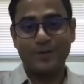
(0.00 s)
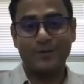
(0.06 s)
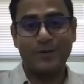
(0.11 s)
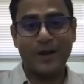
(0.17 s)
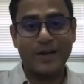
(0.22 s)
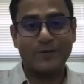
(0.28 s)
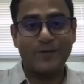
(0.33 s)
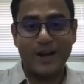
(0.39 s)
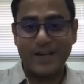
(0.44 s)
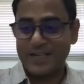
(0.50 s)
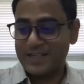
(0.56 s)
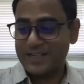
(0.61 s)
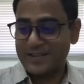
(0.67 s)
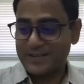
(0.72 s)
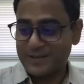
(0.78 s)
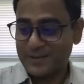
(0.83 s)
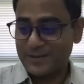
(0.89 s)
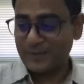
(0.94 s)
Great
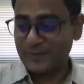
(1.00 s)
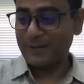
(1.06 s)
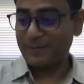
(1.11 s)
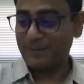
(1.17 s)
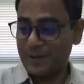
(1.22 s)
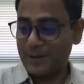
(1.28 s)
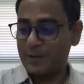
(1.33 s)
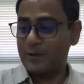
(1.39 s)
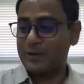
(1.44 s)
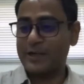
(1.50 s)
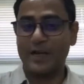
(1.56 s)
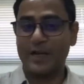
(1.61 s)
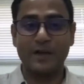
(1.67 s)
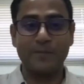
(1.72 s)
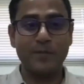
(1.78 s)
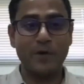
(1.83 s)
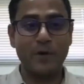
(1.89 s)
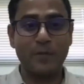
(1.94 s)
questions. It will take
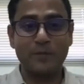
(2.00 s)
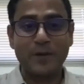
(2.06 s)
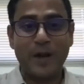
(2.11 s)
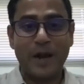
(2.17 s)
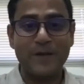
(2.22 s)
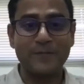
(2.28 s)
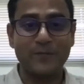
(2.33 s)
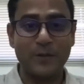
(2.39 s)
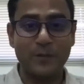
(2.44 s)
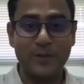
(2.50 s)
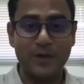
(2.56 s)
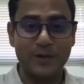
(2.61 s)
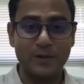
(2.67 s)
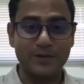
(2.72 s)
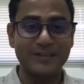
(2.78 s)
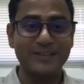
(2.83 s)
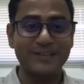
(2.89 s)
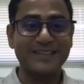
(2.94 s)
a bit of time for me
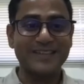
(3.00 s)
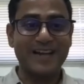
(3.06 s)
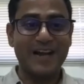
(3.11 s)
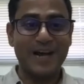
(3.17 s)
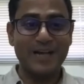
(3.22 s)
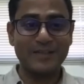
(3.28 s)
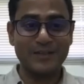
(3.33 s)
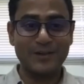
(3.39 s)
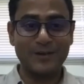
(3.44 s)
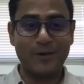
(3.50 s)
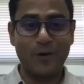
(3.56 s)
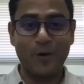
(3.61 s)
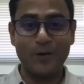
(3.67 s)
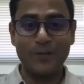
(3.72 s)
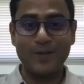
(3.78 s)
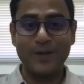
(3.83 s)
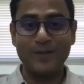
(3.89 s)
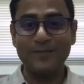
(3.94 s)
to answer all
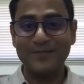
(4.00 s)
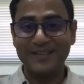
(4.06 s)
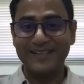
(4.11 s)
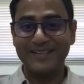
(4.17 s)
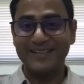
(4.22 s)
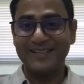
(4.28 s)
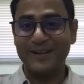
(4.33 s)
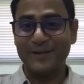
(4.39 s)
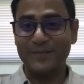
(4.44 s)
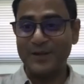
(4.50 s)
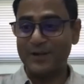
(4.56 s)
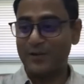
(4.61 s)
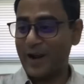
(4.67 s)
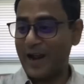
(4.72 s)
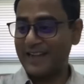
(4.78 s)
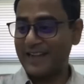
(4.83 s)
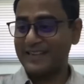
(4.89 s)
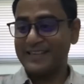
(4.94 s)
of them. Let me
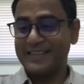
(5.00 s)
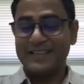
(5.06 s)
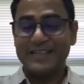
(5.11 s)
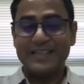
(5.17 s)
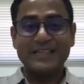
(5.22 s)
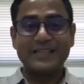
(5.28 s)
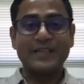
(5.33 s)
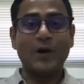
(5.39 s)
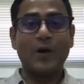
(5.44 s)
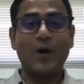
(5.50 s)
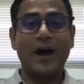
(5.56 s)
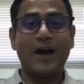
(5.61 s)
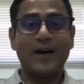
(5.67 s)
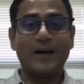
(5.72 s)
try. So